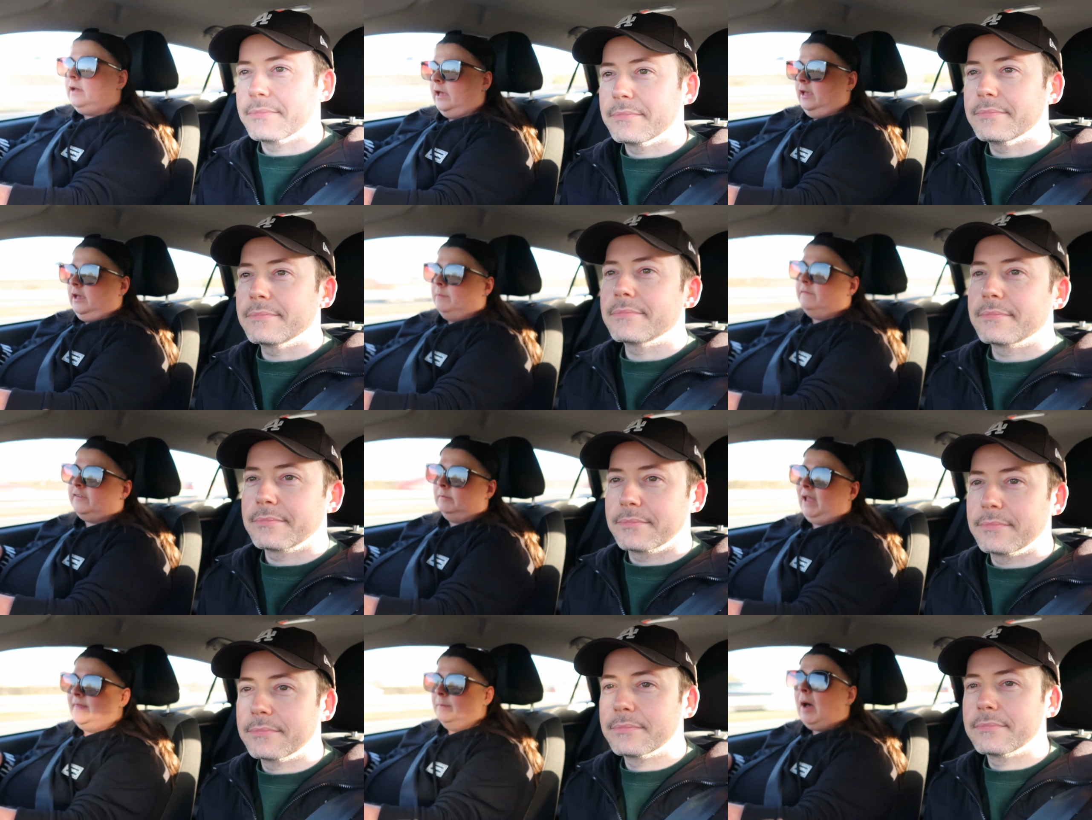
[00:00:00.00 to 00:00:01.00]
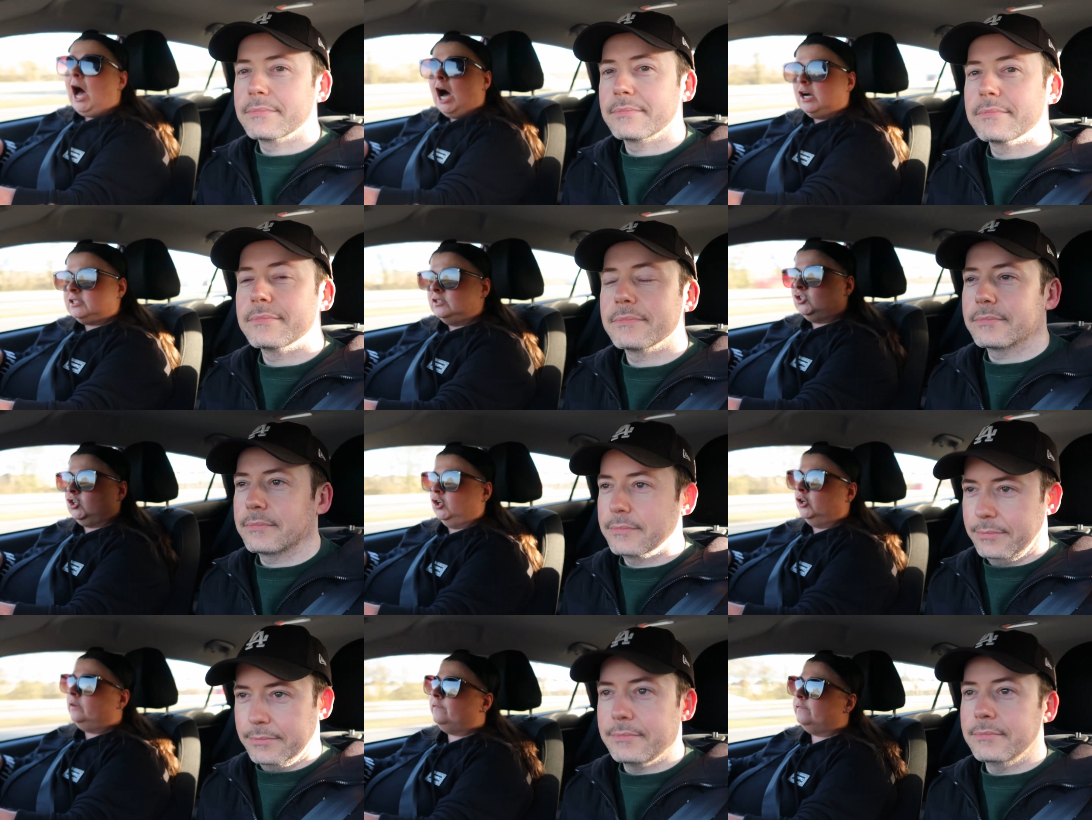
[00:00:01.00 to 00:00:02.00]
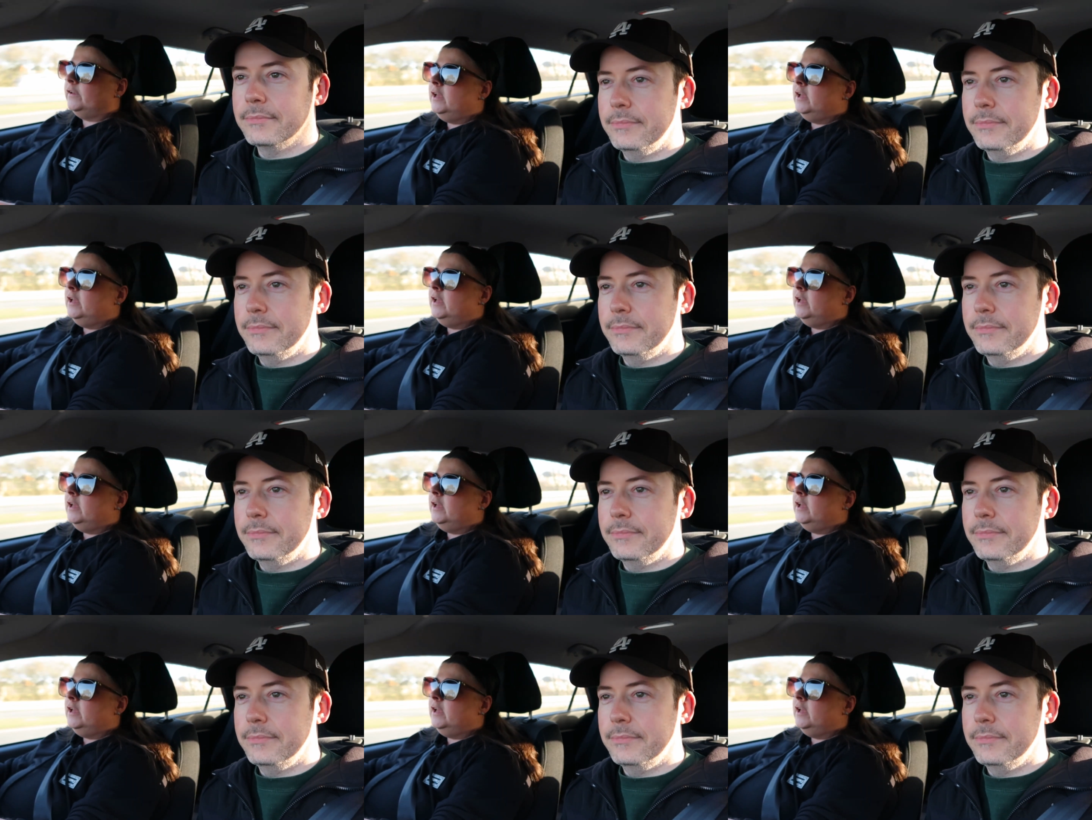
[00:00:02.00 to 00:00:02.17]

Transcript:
Speaker 1: um, from like the parks and stuff.